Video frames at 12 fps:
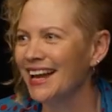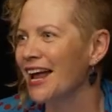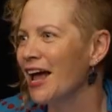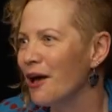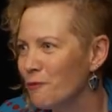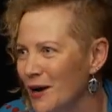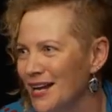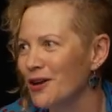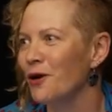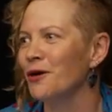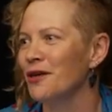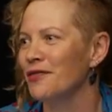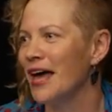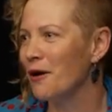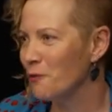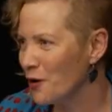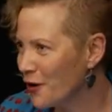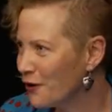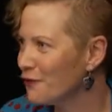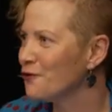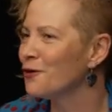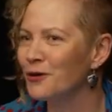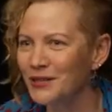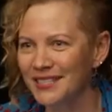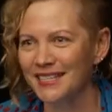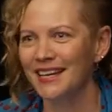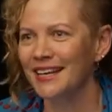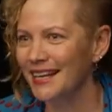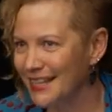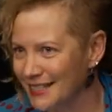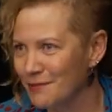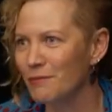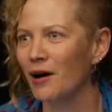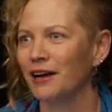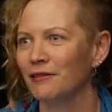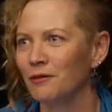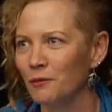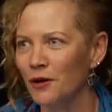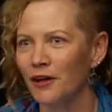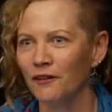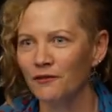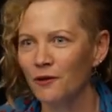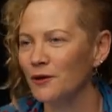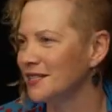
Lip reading: And we know that that workforce is a migrant workforce,